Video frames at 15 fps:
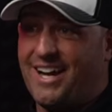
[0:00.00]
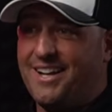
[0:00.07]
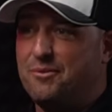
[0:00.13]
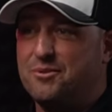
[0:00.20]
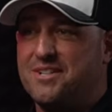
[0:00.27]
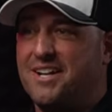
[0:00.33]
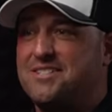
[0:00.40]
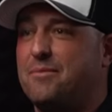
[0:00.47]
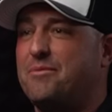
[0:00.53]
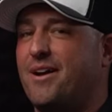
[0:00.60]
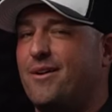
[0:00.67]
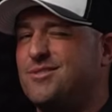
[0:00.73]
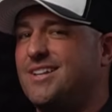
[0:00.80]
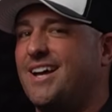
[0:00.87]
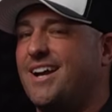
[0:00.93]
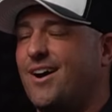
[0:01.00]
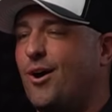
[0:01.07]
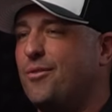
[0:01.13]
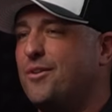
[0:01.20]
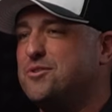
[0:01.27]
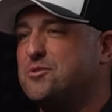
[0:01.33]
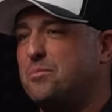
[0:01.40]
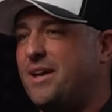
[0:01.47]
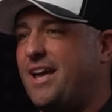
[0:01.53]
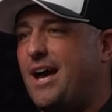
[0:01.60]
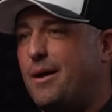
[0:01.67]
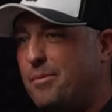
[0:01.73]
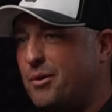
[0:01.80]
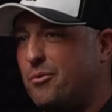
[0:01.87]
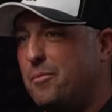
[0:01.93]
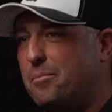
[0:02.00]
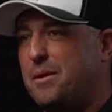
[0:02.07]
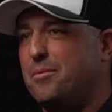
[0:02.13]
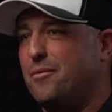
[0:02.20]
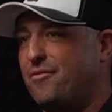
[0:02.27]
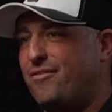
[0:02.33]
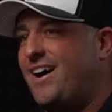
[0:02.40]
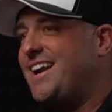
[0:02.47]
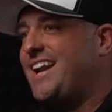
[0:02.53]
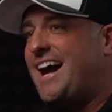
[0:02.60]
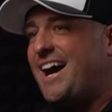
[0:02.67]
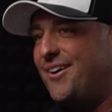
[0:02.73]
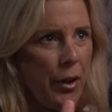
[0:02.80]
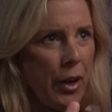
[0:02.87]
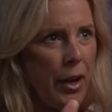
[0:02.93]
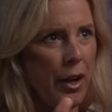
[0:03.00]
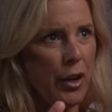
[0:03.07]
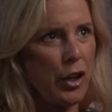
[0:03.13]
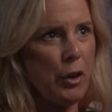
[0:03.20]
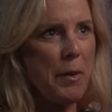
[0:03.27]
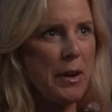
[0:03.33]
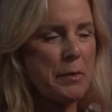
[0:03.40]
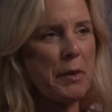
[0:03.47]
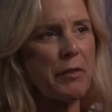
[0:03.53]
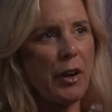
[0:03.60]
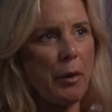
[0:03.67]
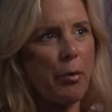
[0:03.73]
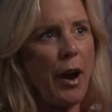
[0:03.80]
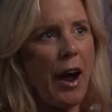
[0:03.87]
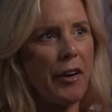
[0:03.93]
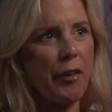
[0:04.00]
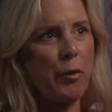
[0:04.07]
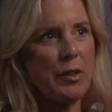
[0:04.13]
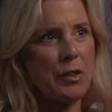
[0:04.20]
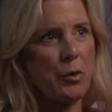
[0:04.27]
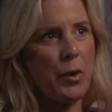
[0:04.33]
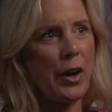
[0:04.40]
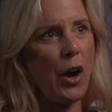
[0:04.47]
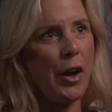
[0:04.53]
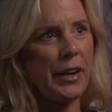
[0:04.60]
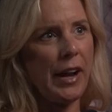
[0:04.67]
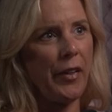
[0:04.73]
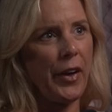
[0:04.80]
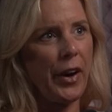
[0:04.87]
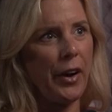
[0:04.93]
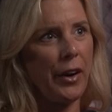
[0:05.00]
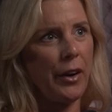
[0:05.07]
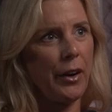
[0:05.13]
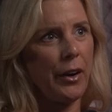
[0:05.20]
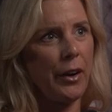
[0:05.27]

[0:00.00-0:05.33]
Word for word: it was not something I was like, oh, this will be epic when people find out. You must be very proud of what's going on down there.